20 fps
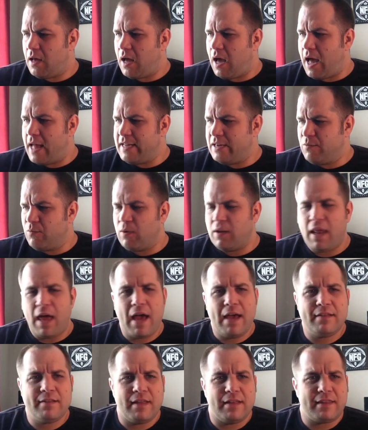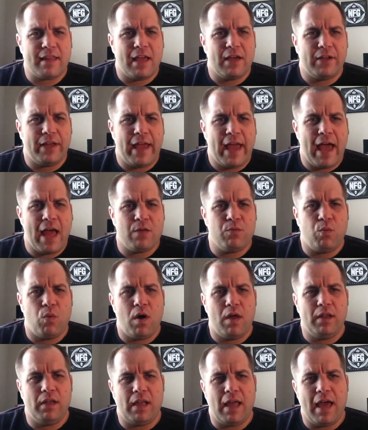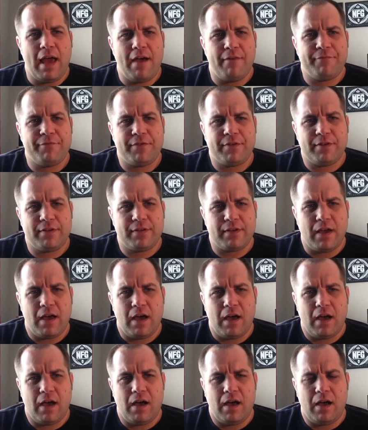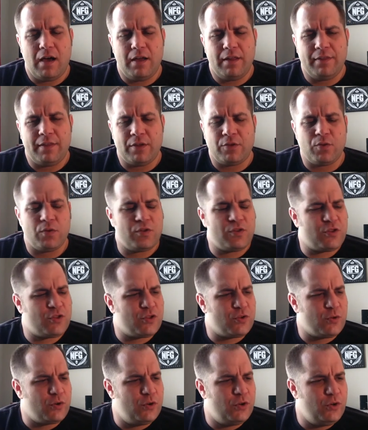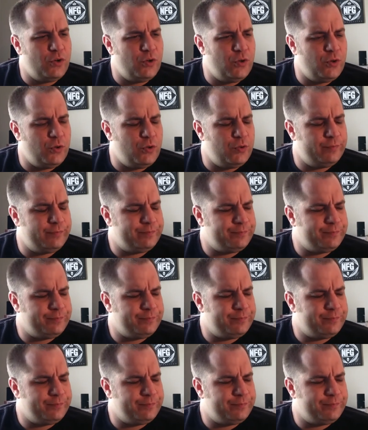I didn't realize that they only had one left. Uh, this was through